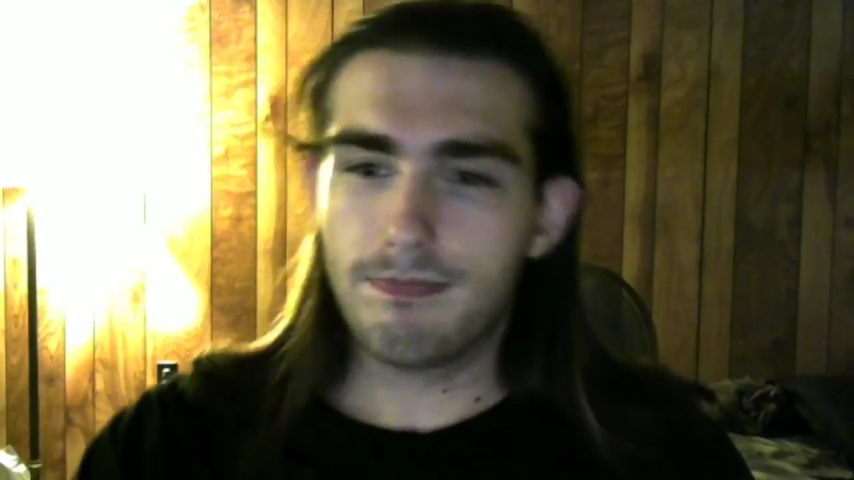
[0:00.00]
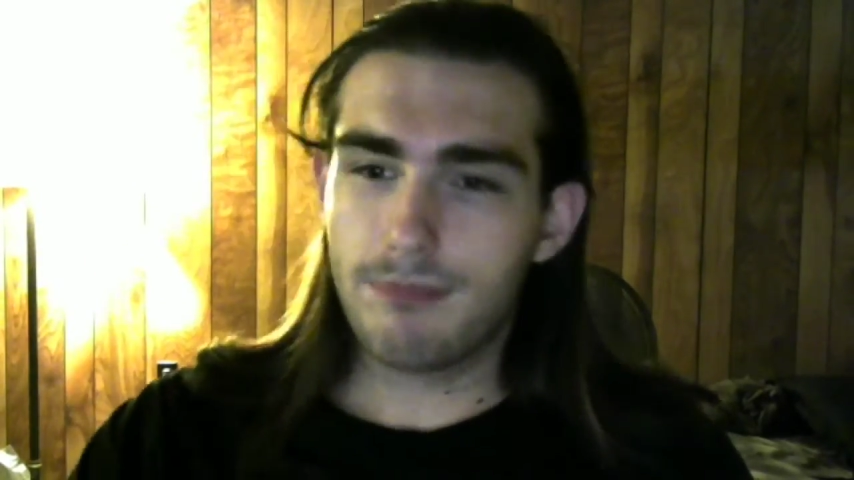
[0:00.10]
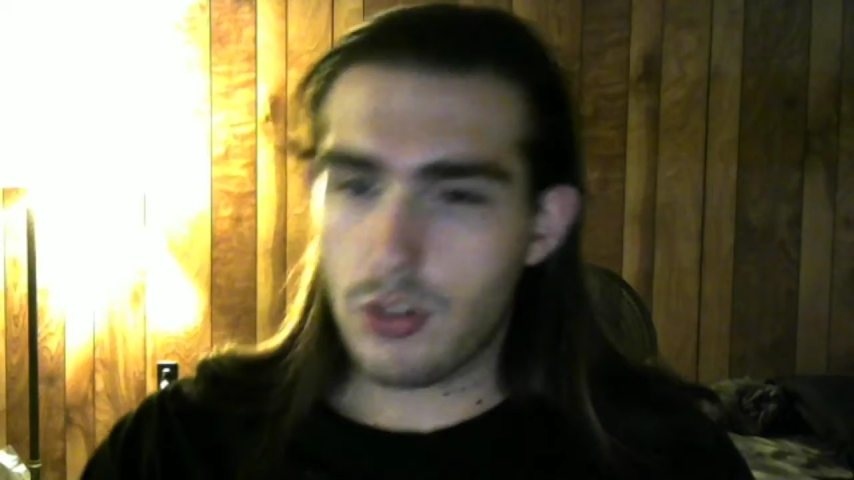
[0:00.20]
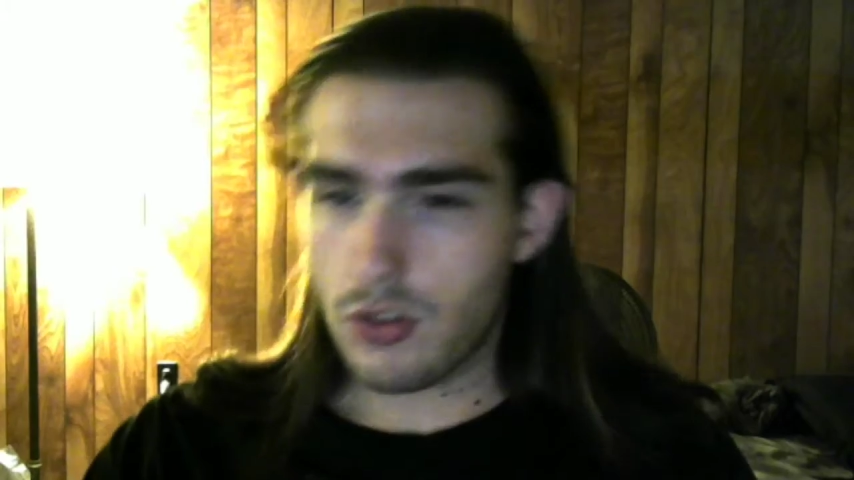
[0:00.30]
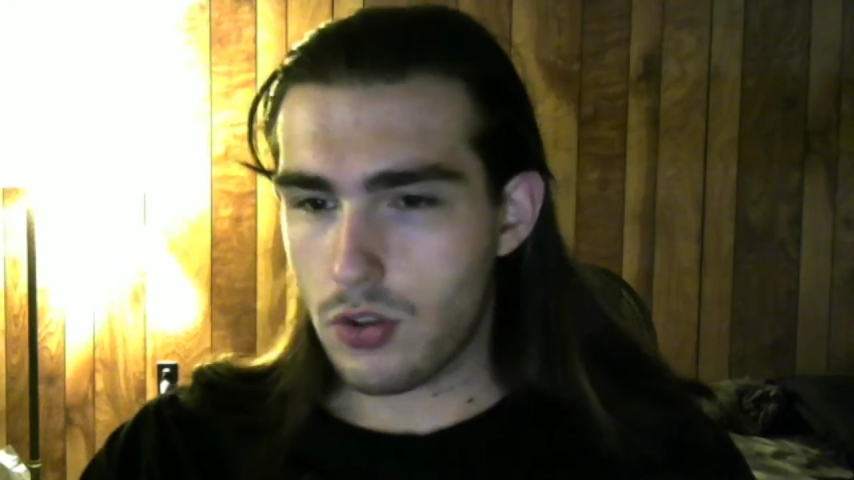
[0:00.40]

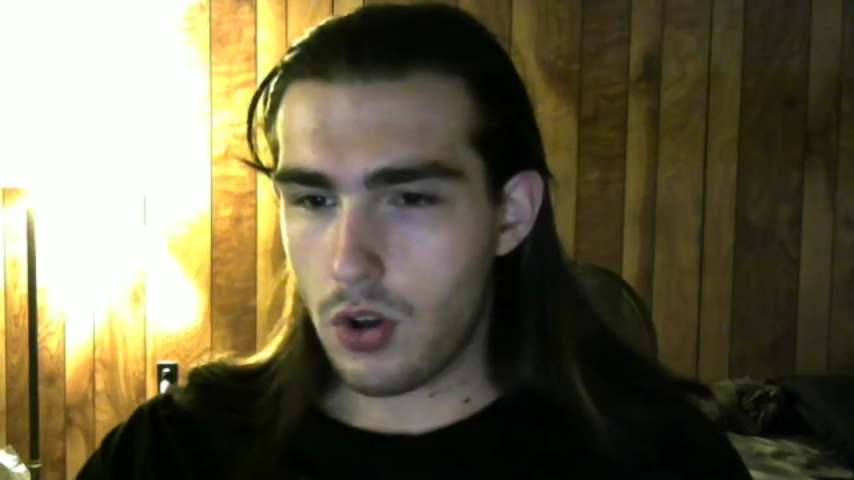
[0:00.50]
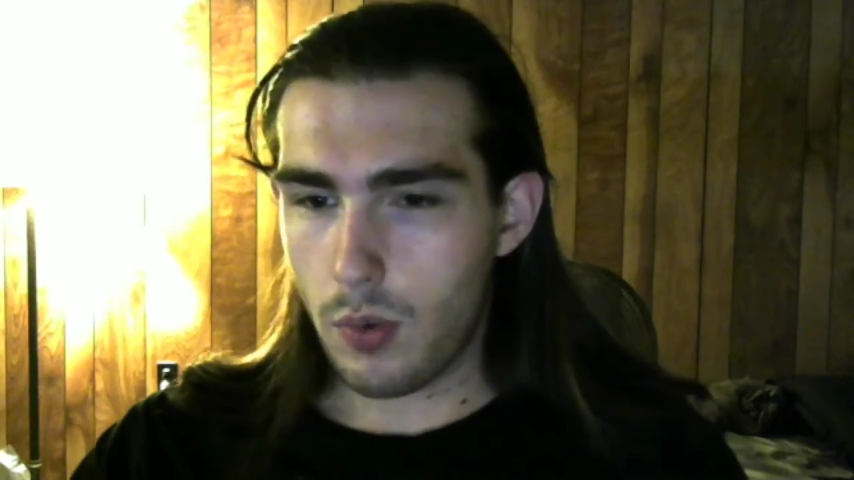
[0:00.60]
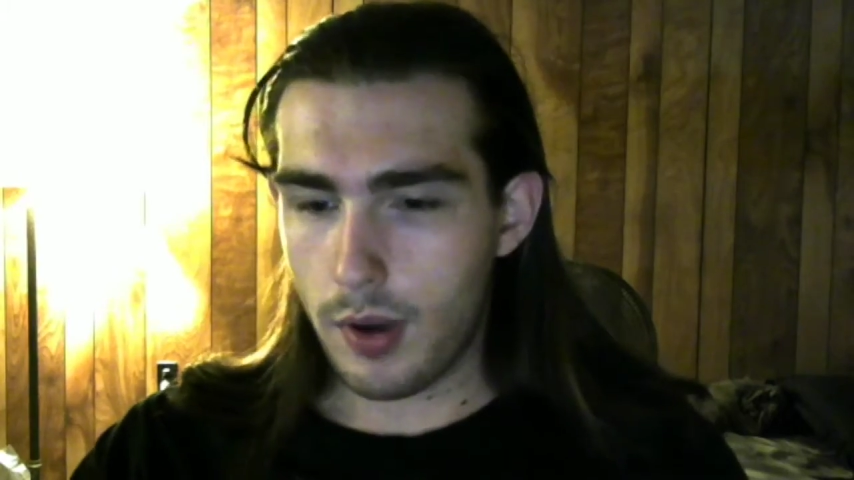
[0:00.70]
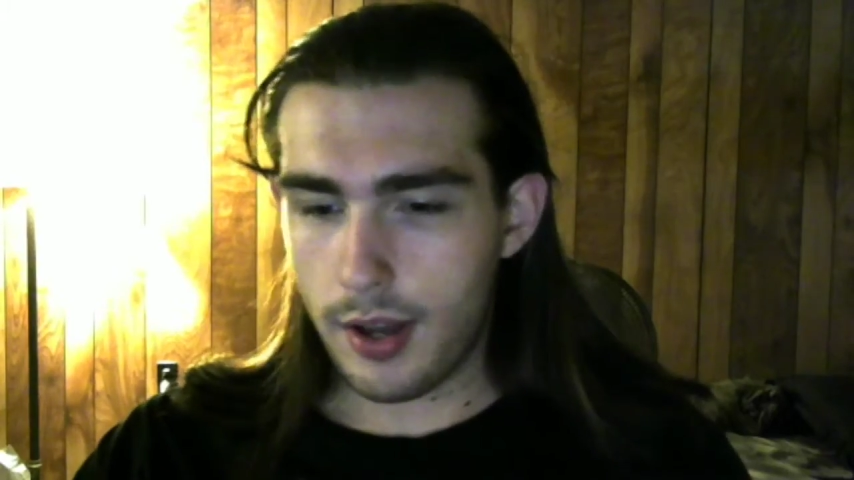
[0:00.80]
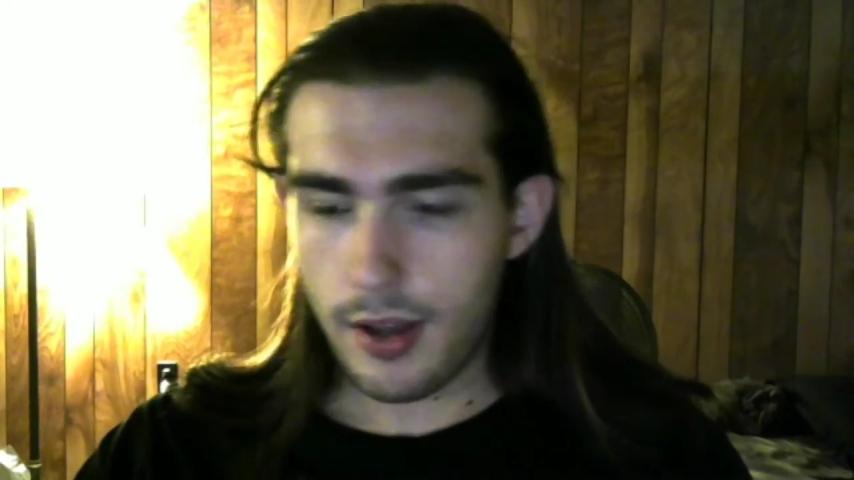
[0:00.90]
So,
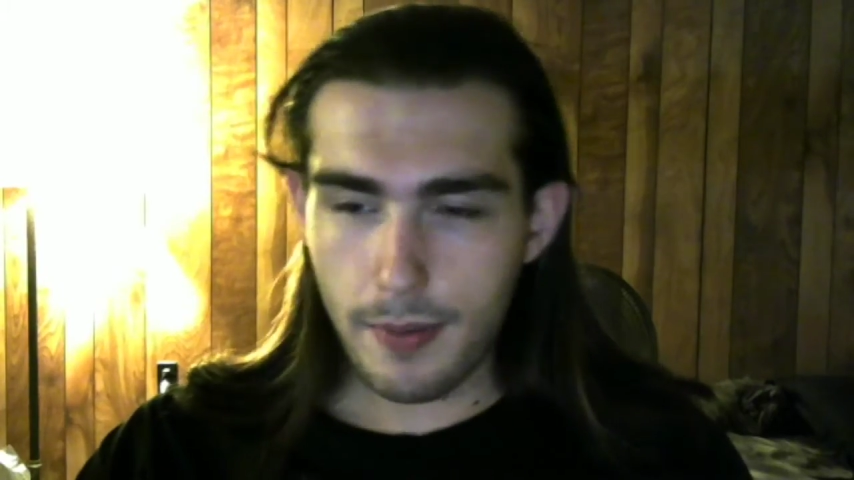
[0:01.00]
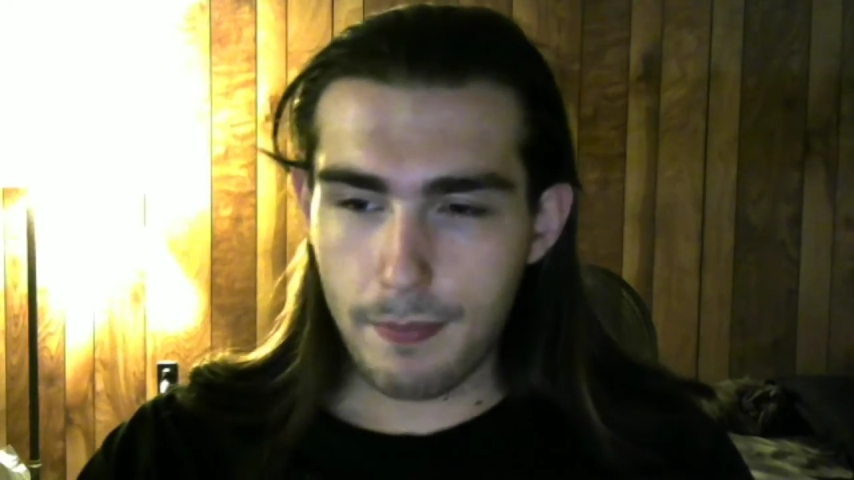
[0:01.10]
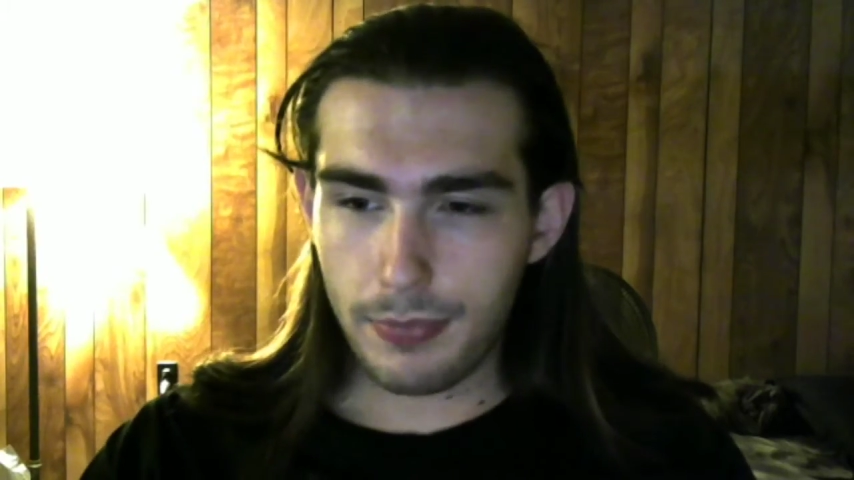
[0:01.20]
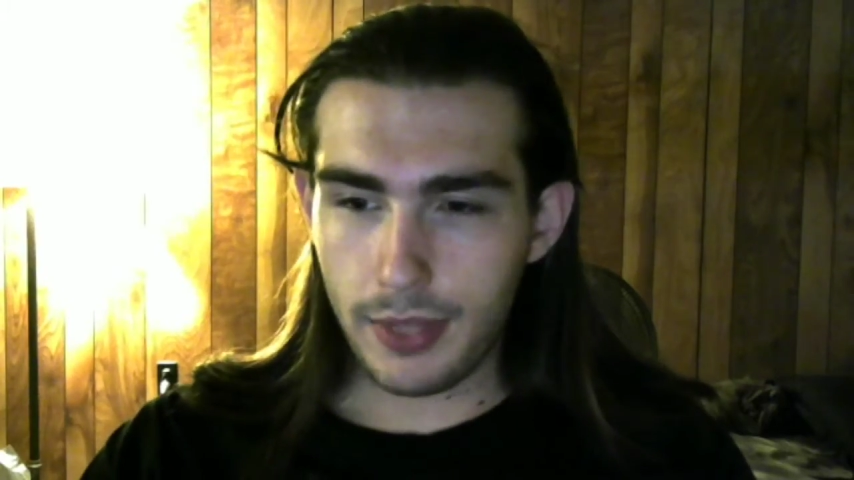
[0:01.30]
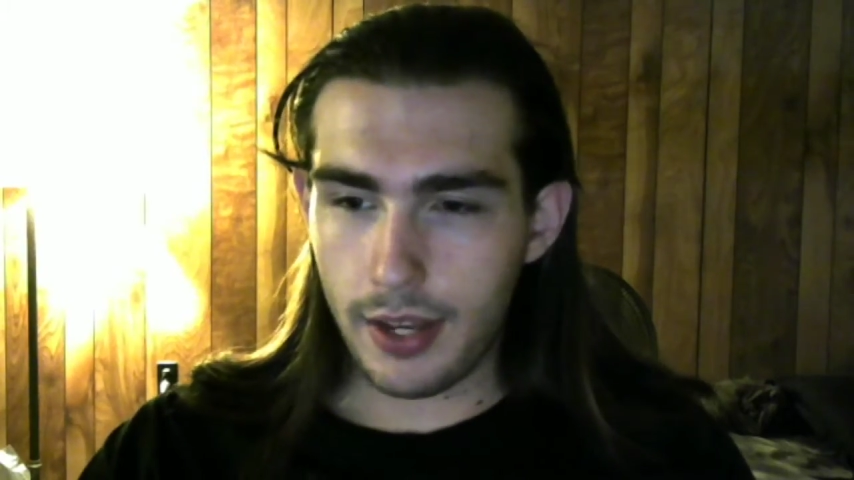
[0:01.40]
uh,
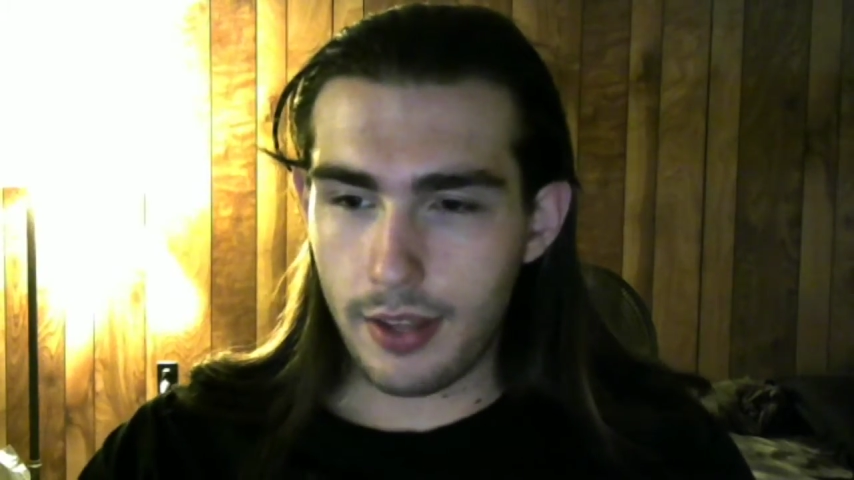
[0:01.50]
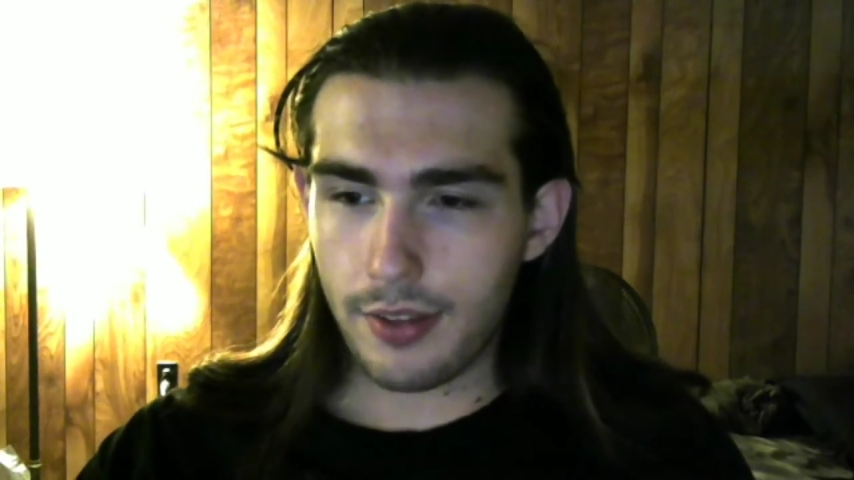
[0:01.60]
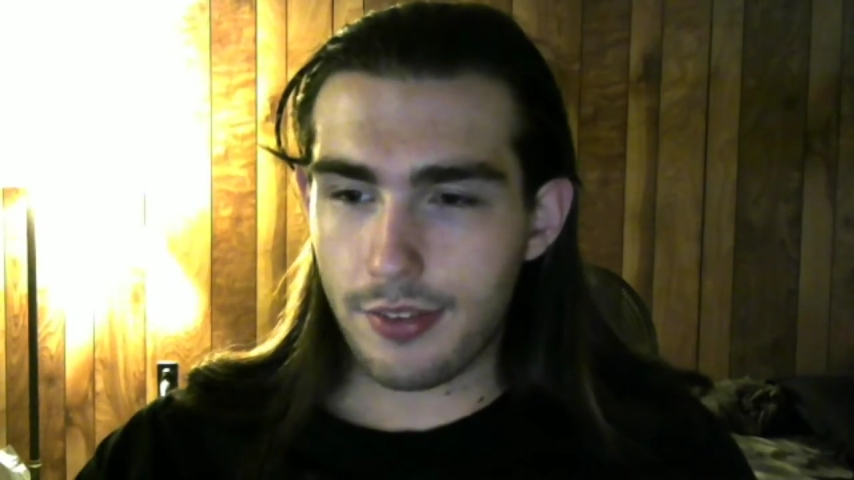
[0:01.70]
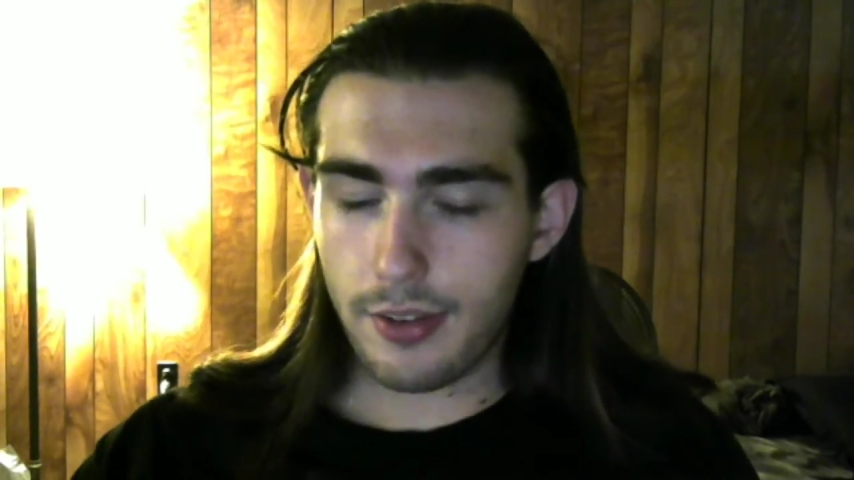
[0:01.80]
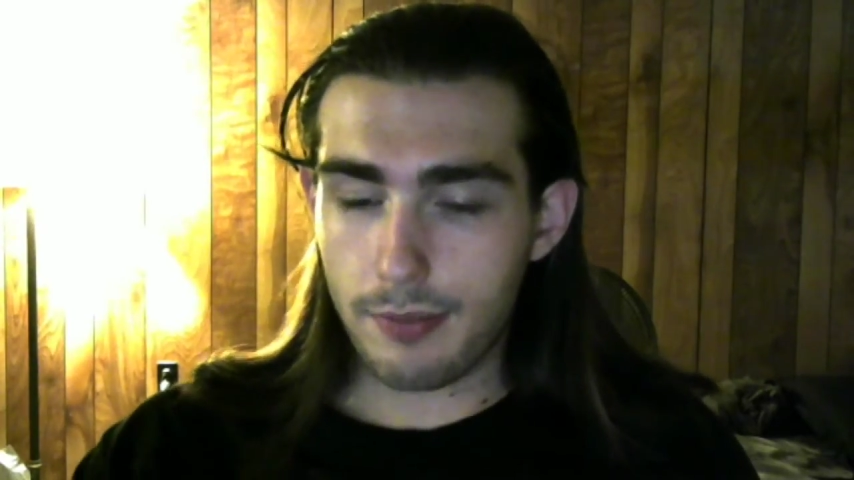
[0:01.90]
yeah,
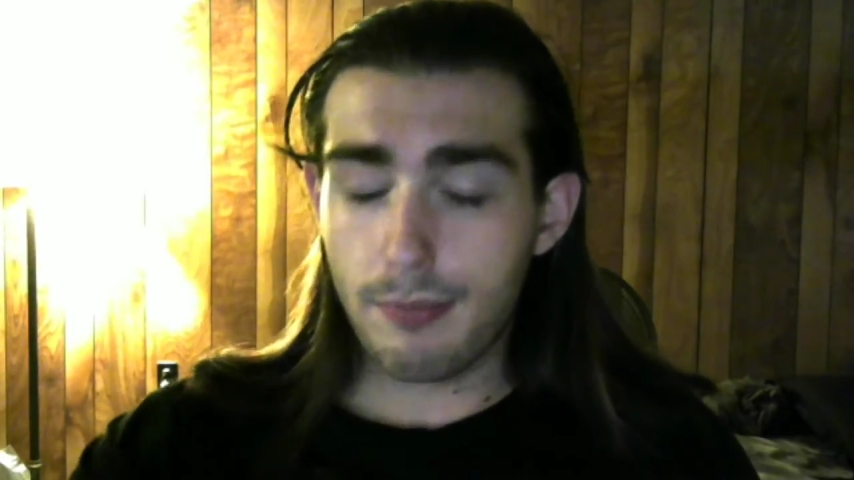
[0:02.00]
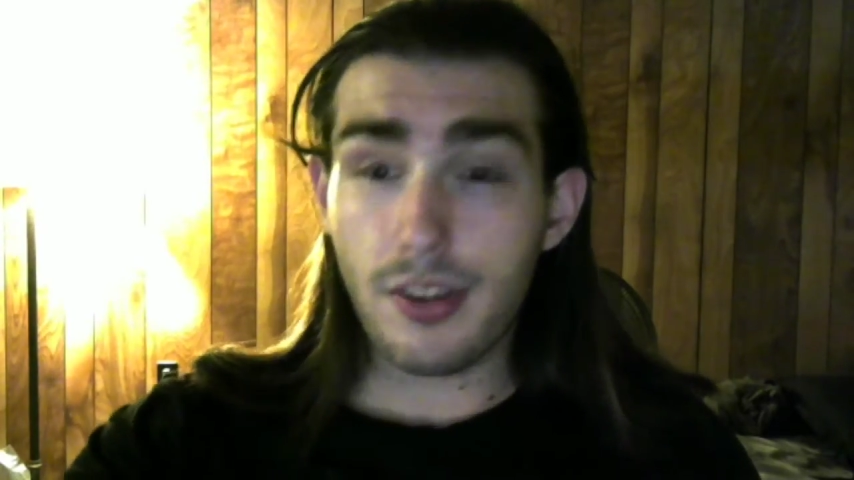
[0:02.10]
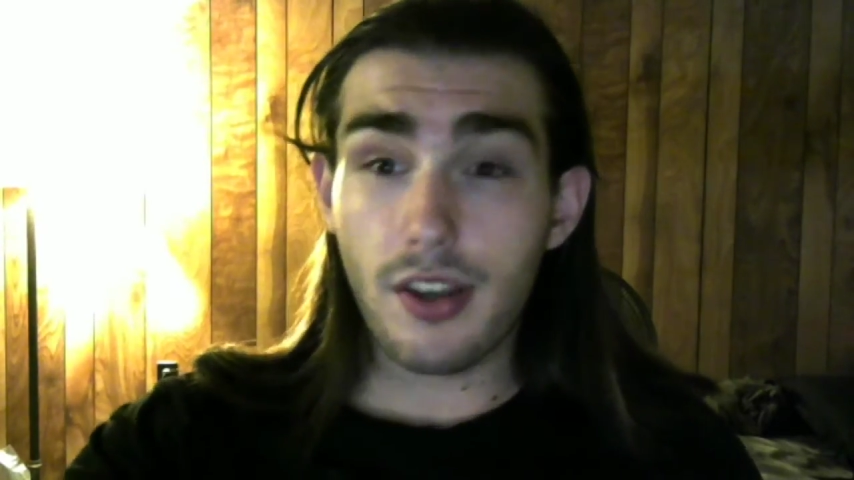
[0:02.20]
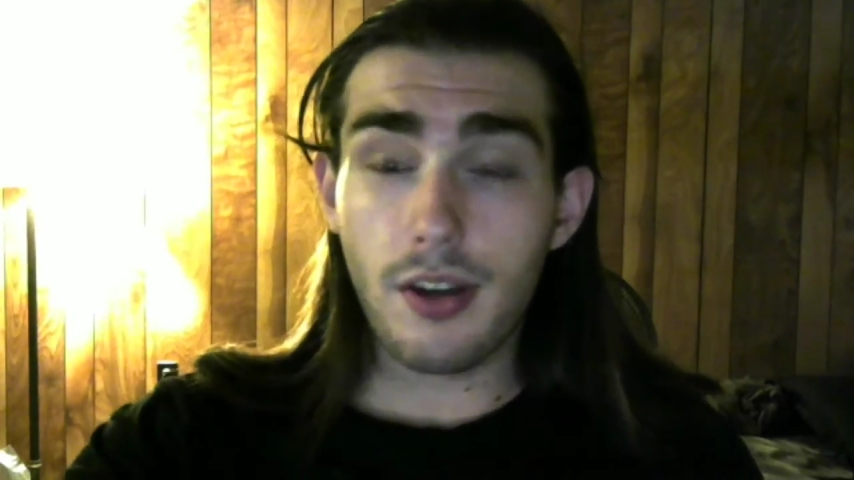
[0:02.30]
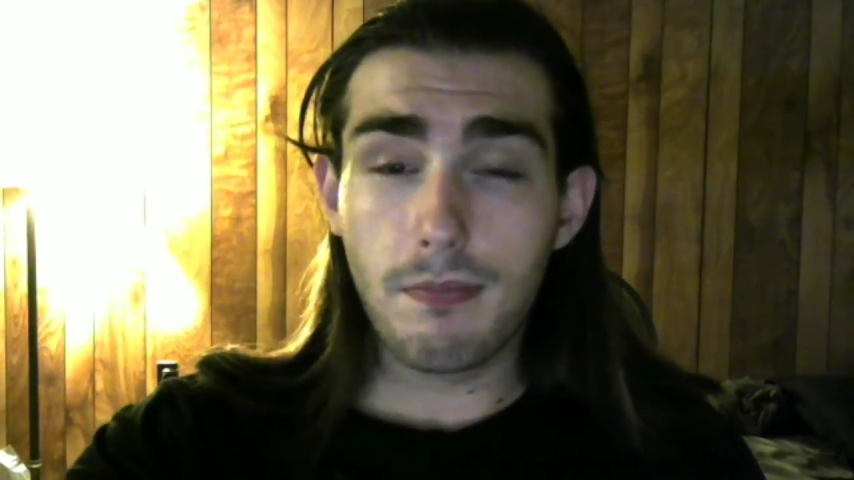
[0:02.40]
that's it. See ya.